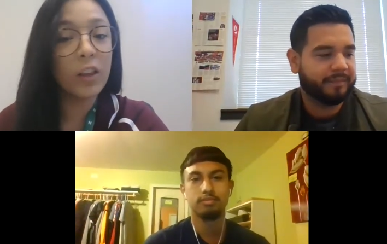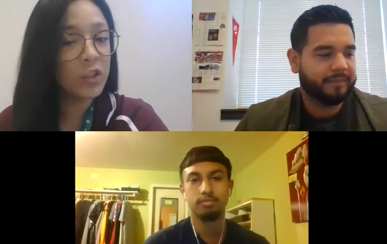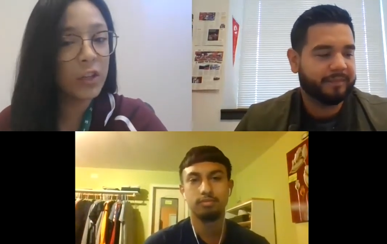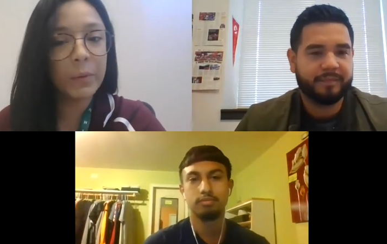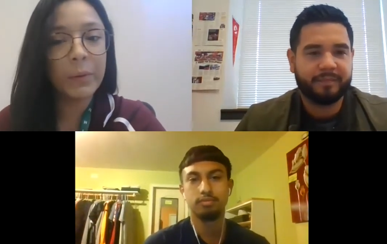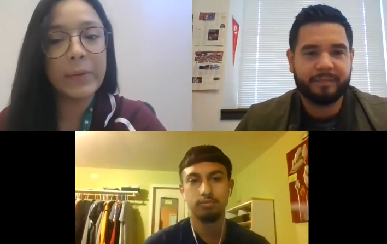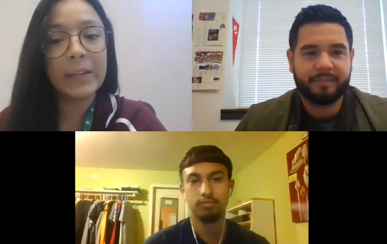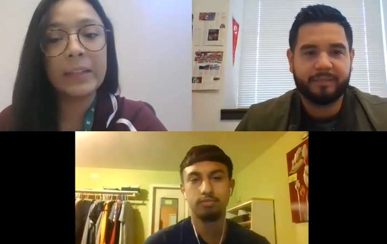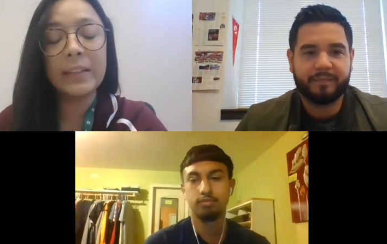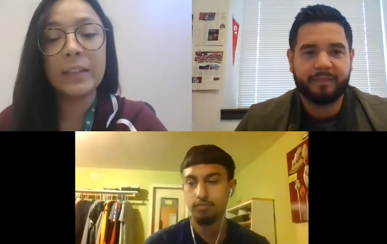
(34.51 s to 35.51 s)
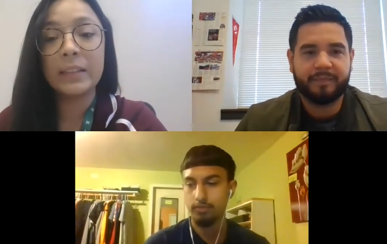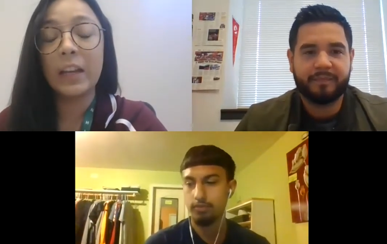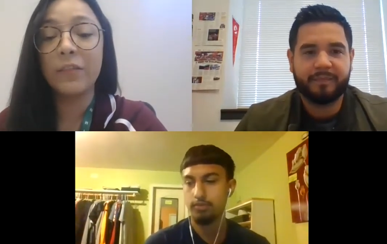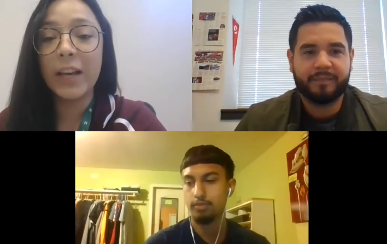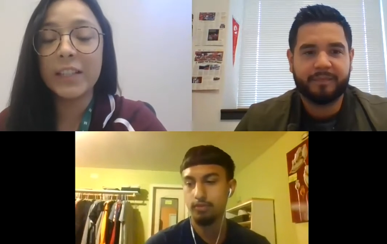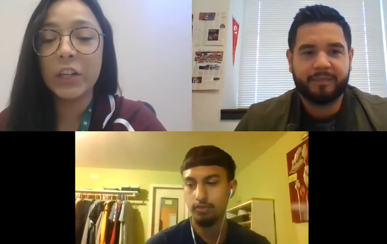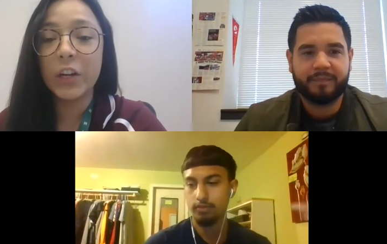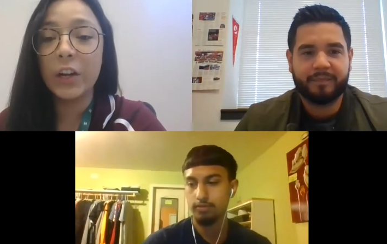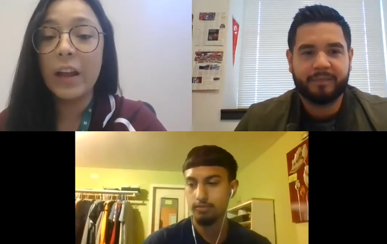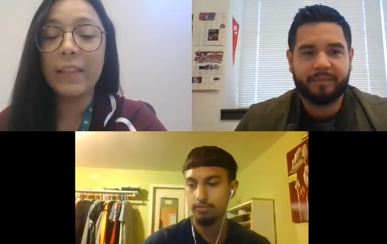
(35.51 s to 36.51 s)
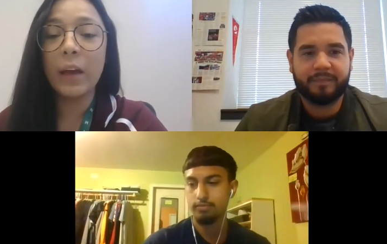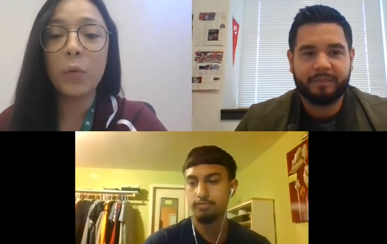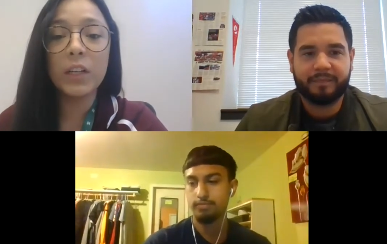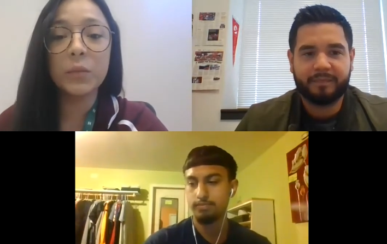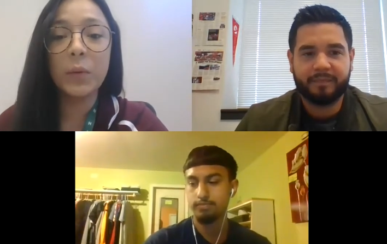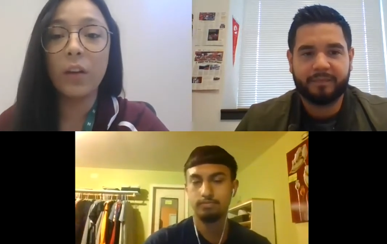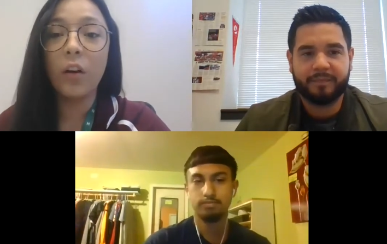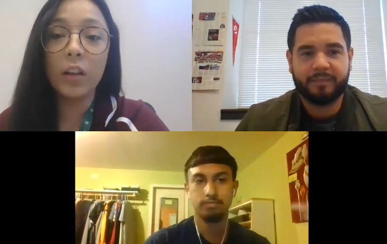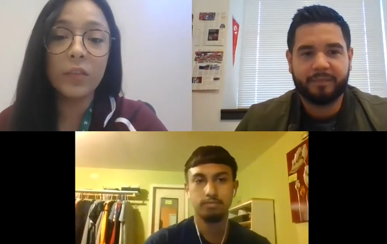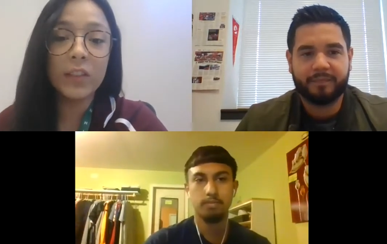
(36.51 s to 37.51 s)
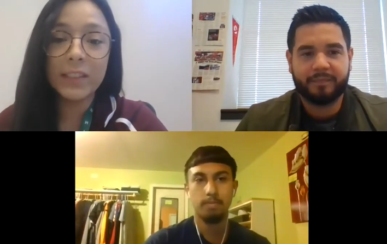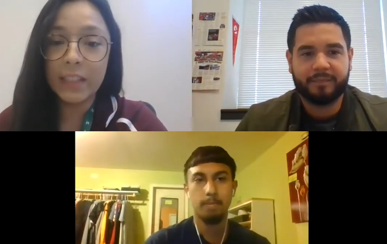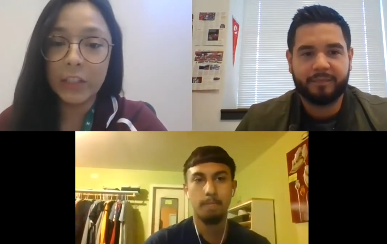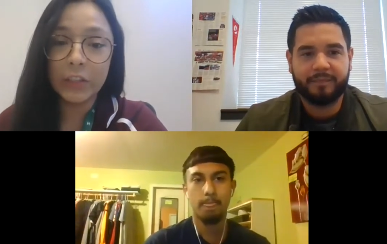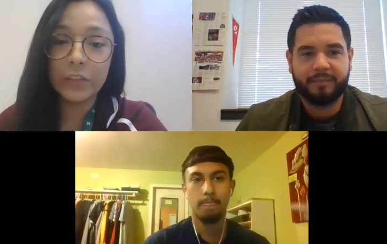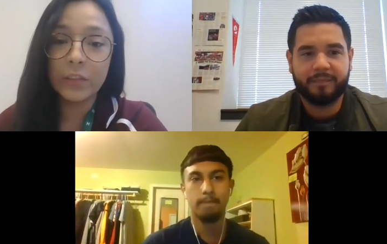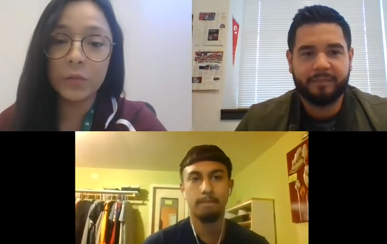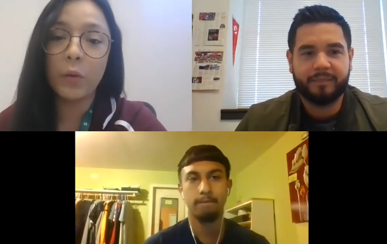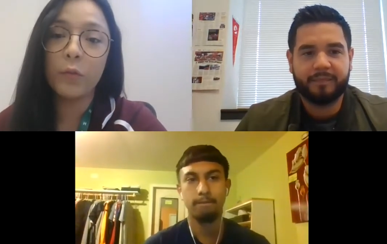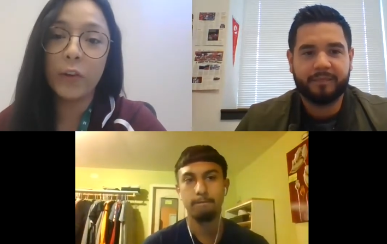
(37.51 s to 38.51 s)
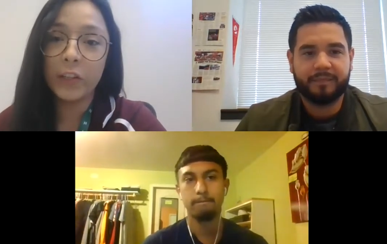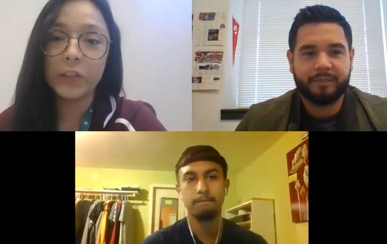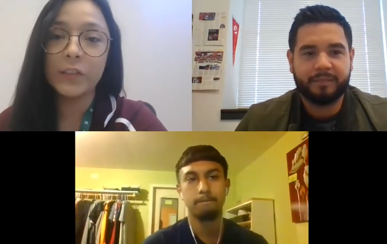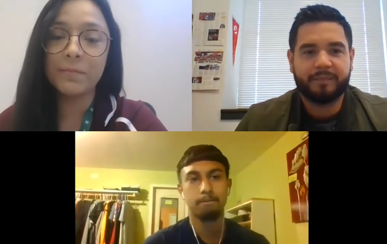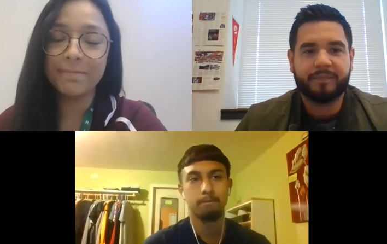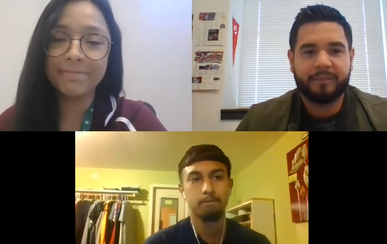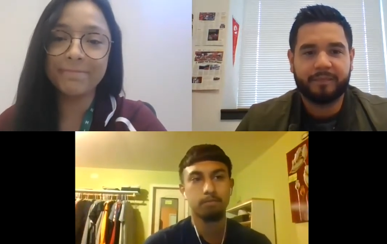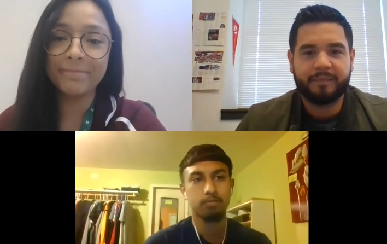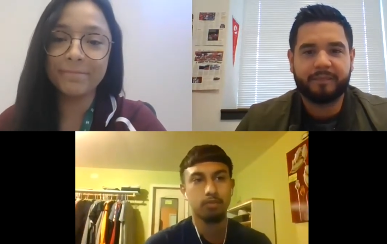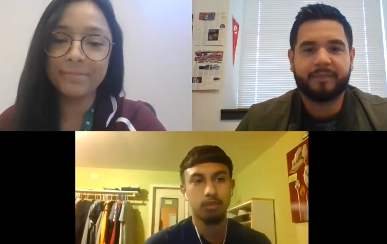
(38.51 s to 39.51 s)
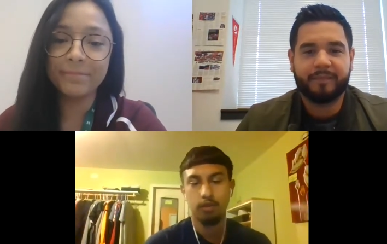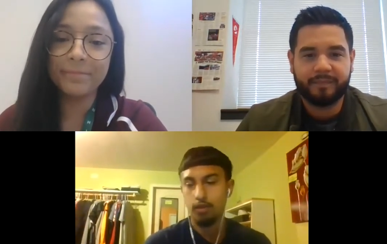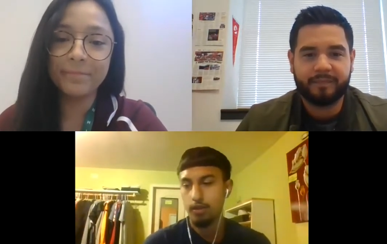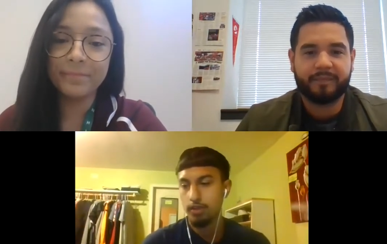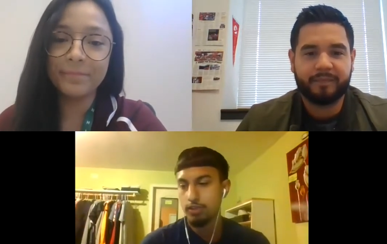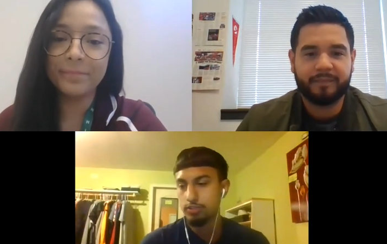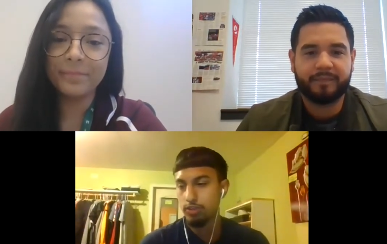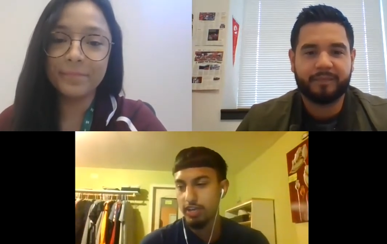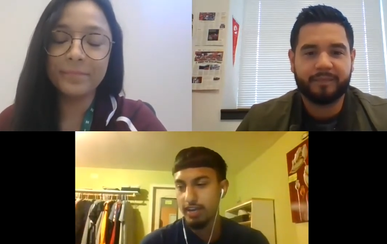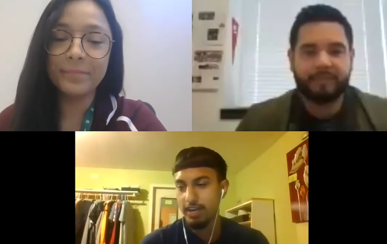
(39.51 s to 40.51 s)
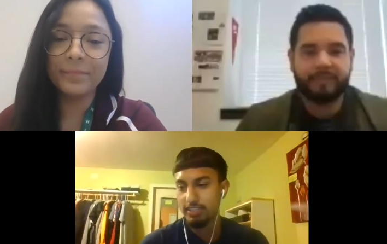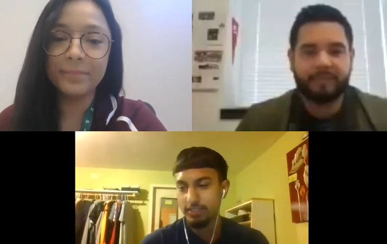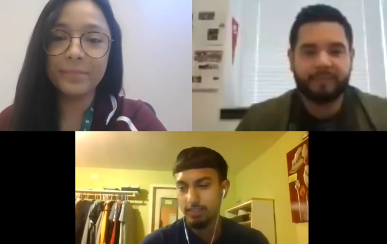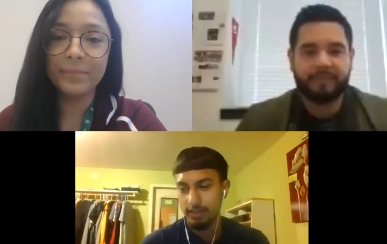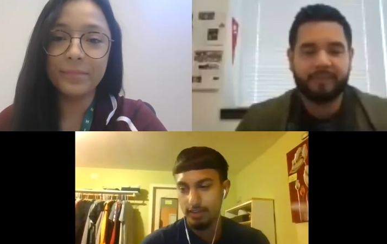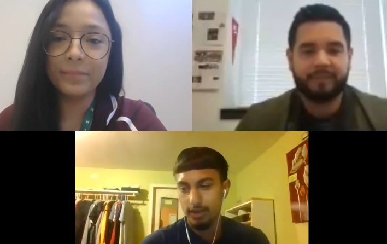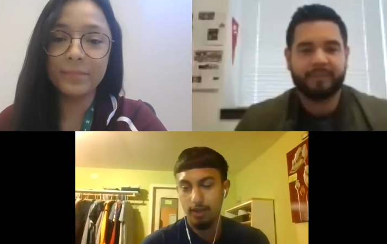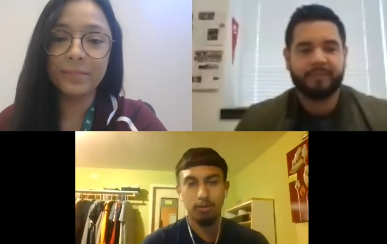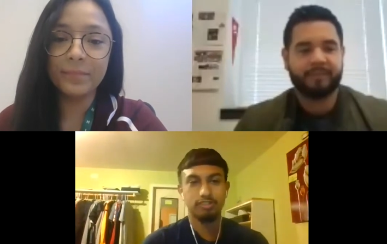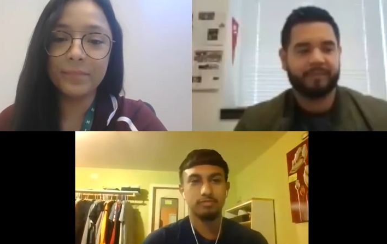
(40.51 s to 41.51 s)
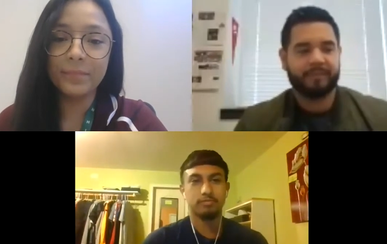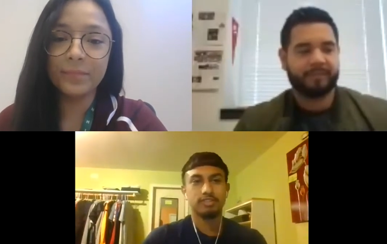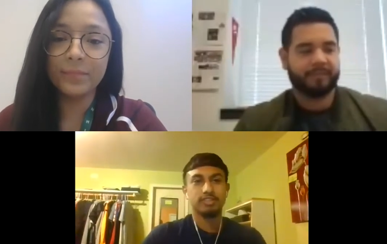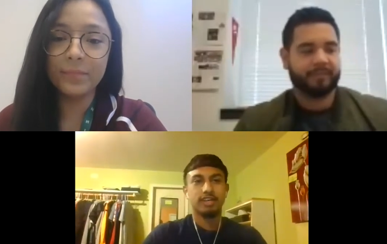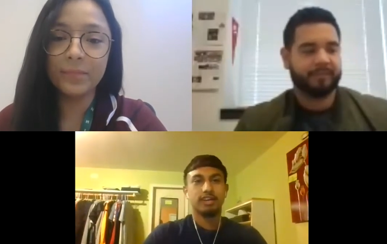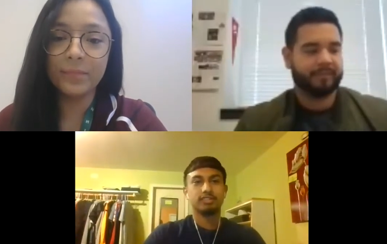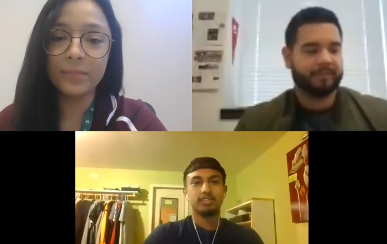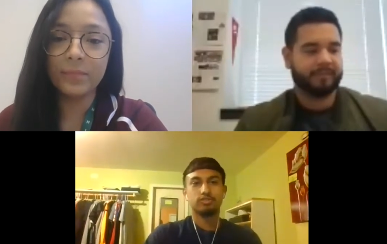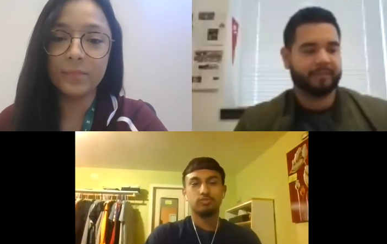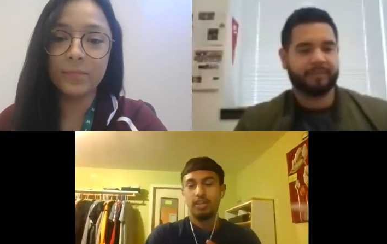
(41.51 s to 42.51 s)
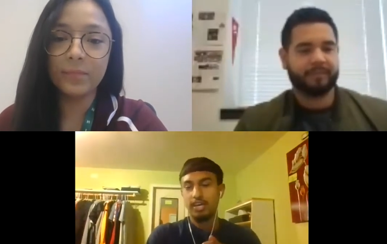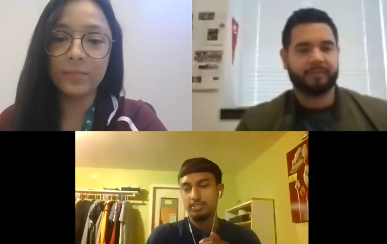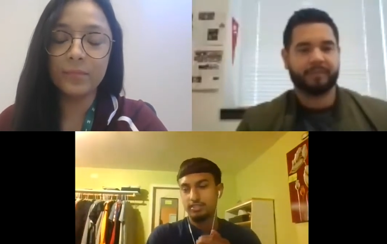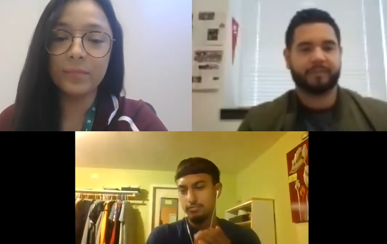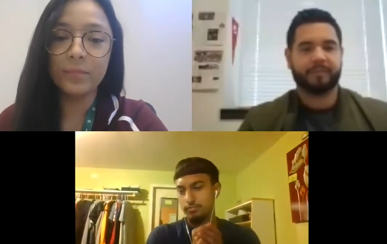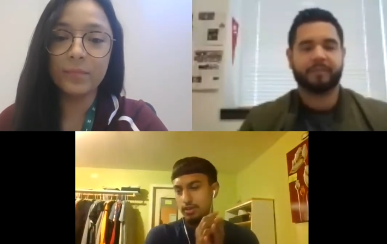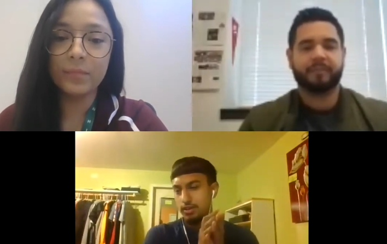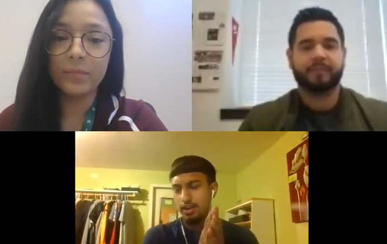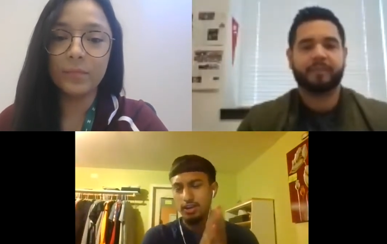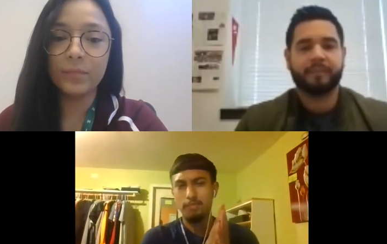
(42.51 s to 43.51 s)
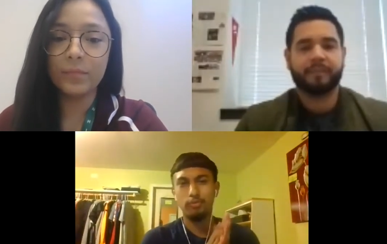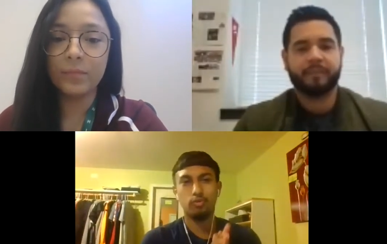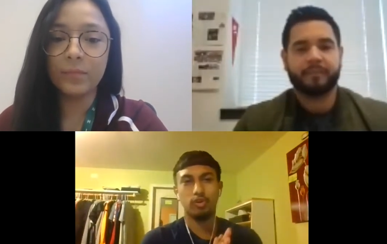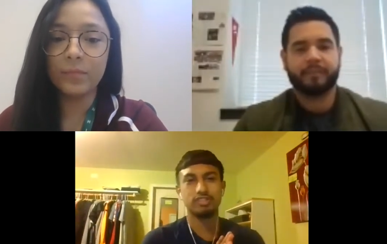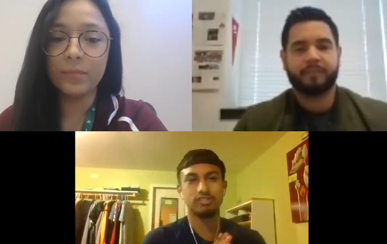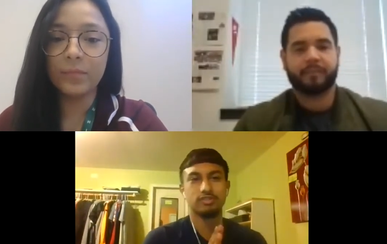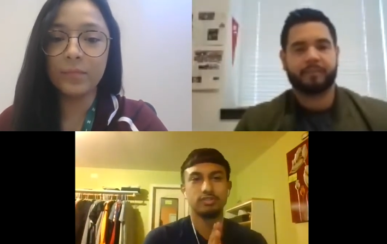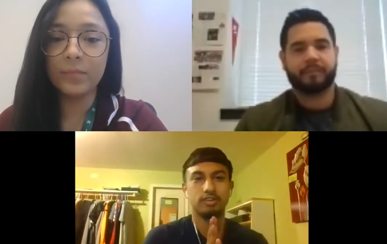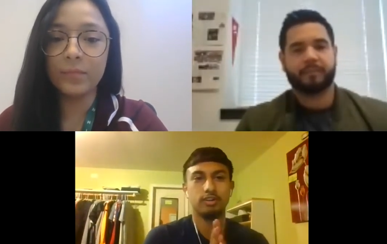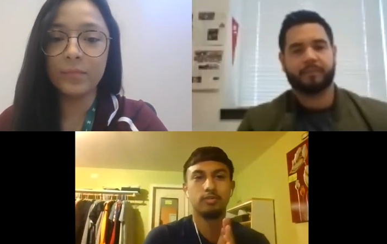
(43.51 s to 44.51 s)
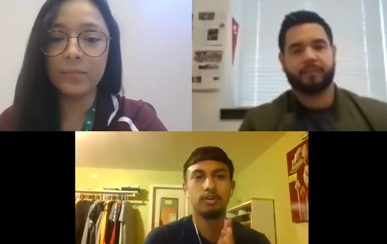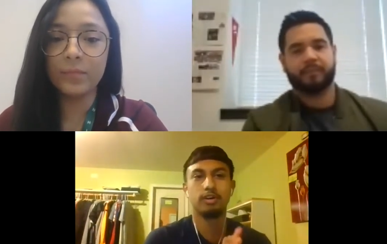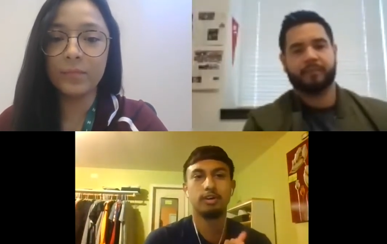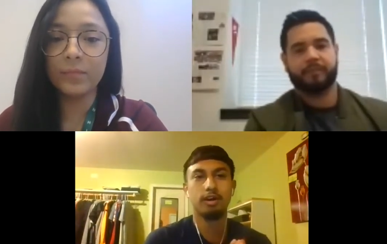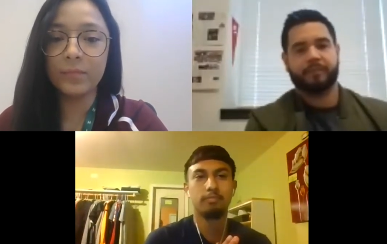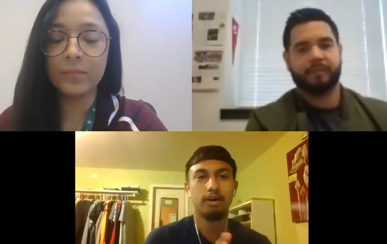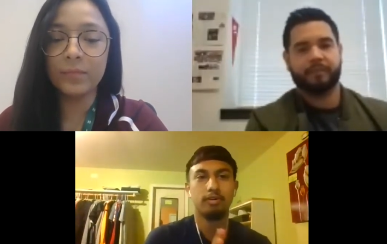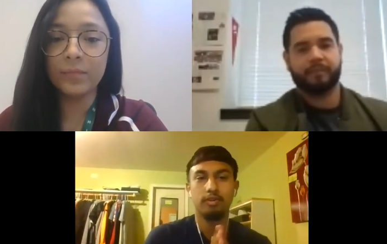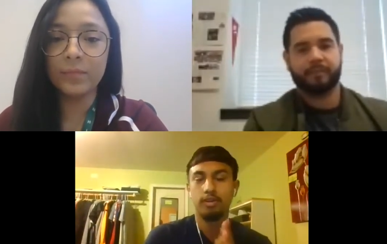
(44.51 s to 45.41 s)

Speaker 1: and Career Readiness Advisor that works with all of the seniors, so 12th graders.
Speaker 2: So yeah, guys, uh, I brought them here today because I just want to ask them a couple questions, you know, uh, about